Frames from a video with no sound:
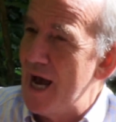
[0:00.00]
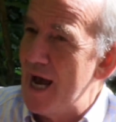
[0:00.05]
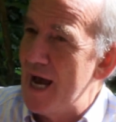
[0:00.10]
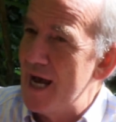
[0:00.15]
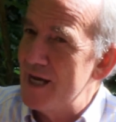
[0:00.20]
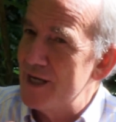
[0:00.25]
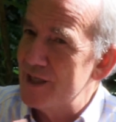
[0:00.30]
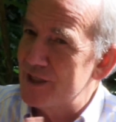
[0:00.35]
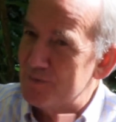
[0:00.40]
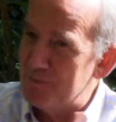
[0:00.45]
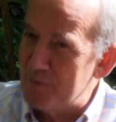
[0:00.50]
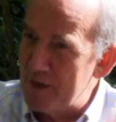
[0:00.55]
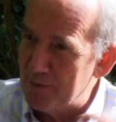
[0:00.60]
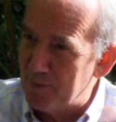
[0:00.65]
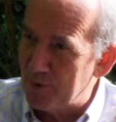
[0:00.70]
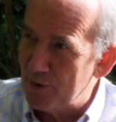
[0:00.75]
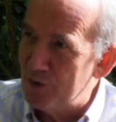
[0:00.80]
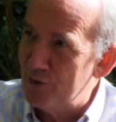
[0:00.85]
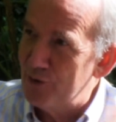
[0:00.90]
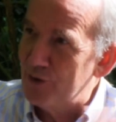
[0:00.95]
As
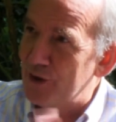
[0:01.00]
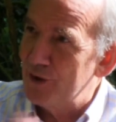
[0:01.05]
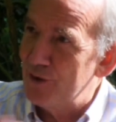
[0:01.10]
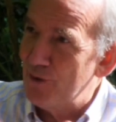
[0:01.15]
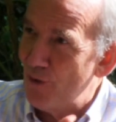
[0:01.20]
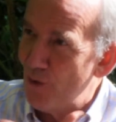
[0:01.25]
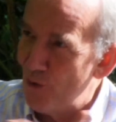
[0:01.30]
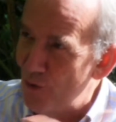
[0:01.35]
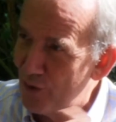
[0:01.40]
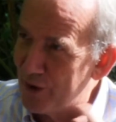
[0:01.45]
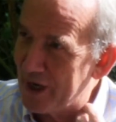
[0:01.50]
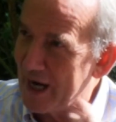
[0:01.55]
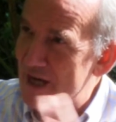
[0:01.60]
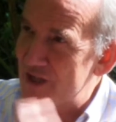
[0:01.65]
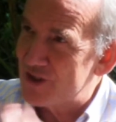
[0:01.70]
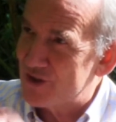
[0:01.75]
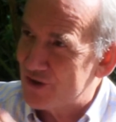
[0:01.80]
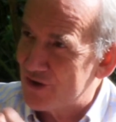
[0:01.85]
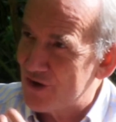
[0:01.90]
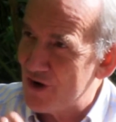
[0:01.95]
people who can
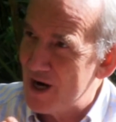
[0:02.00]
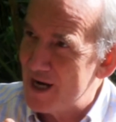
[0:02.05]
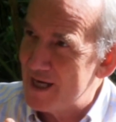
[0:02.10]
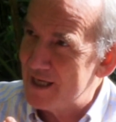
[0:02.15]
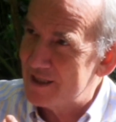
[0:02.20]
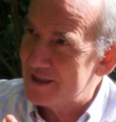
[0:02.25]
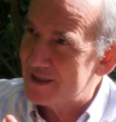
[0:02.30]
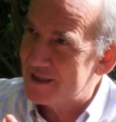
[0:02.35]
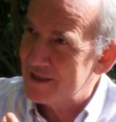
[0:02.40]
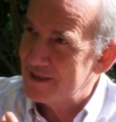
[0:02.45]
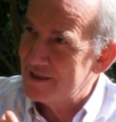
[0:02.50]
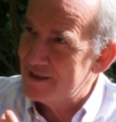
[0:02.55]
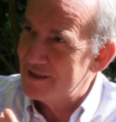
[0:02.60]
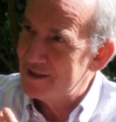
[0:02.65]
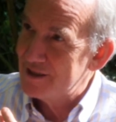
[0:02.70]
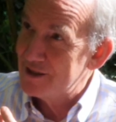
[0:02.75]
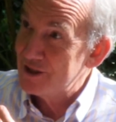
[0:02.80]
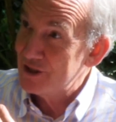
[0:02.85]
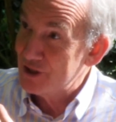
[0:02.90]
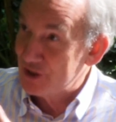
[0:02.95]
orchestrate
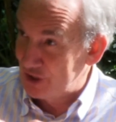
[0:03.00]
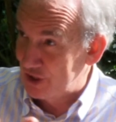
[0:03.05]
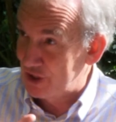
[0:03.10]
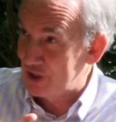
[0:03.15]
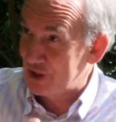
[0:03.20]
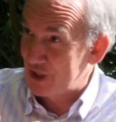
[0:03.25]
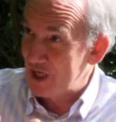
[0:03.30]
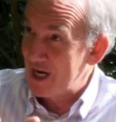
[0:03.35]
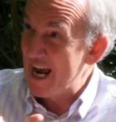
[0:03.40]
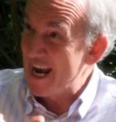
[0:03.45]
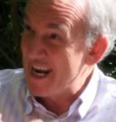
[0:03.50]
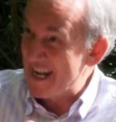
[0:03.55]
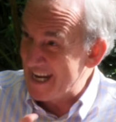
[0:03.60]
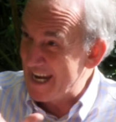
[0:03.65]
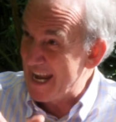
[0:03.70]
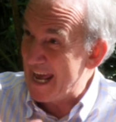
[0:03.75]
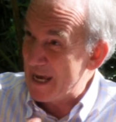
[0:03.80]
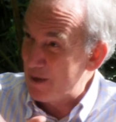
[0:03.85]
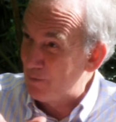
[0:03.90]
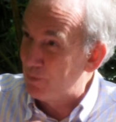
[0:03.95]
and
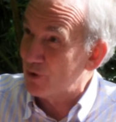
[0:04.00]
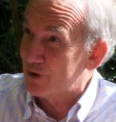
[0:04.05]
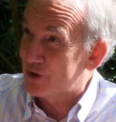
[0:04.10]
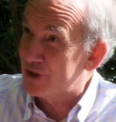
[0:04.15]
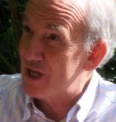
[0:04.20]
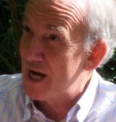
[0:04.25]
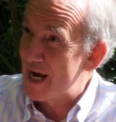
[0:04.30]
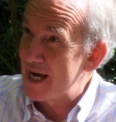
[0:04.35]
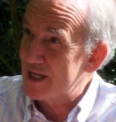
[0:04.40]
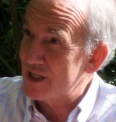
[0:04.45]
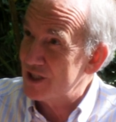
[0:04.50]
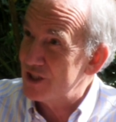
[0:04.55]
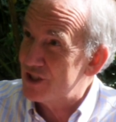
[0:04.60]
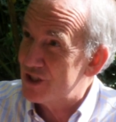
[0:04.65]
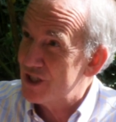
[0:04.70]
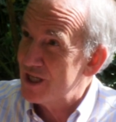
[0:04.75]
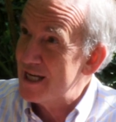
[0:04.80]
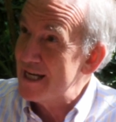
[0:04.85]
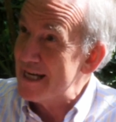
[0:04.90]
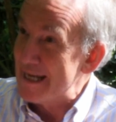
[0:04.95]
enable
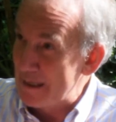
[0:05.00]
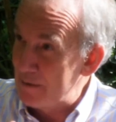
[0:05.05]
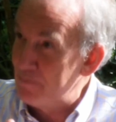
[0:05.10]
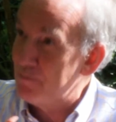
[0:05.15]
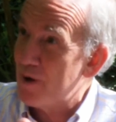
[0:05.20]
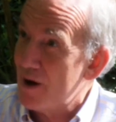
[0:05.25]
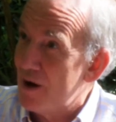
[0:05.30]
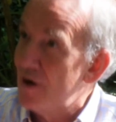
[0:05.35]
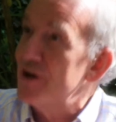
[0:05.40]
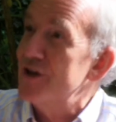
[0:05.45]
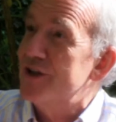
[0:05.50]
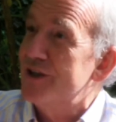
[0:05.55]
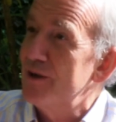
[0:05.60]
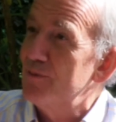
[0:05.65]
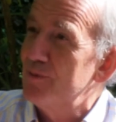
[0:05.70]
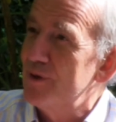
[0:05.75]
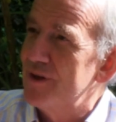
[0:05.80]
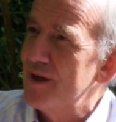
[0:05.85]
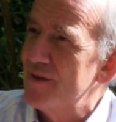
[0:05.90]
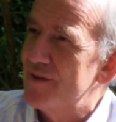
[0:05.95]
change in
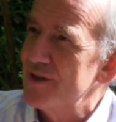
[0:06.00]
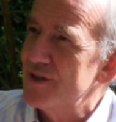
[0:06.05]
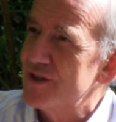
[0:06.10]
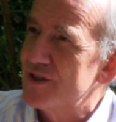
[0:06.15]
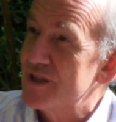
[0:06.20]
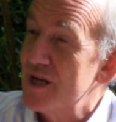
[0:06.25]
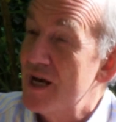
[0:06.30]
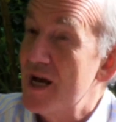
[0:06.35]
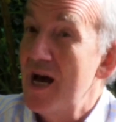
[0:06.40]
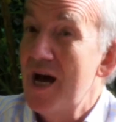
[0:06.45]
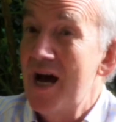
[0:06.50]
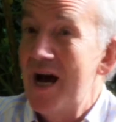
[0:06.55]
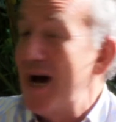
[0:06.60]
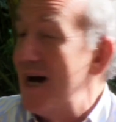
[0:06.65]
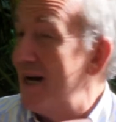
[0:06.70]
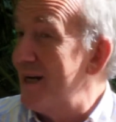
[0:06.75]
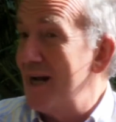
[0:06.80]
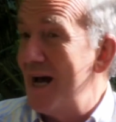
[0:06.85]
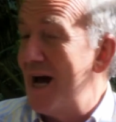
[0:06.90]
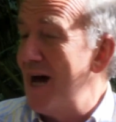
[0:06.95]
partnership with others. Mm-hmm.
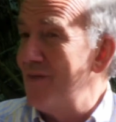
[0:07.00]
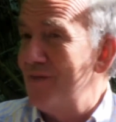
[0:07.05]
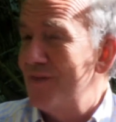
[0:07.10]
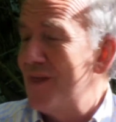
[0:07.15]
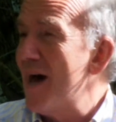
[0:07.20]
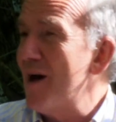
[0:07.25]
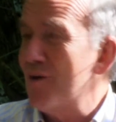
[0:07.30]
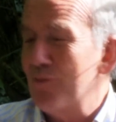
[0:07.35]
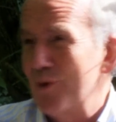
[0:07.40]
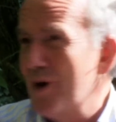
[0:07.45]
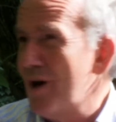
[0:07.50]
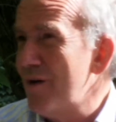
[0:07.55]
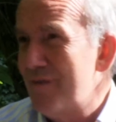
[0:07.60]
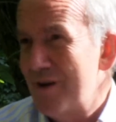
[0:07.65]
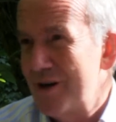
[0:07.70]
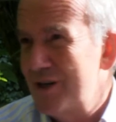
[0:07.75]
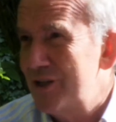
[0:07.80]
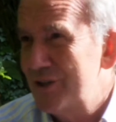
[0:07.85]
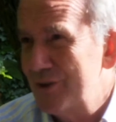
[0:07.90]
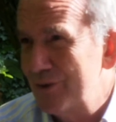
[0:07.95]
And that we are
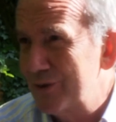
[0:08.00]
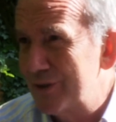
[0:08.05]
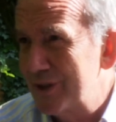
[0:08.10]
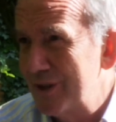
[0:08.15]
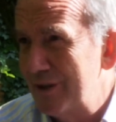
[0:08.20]
very short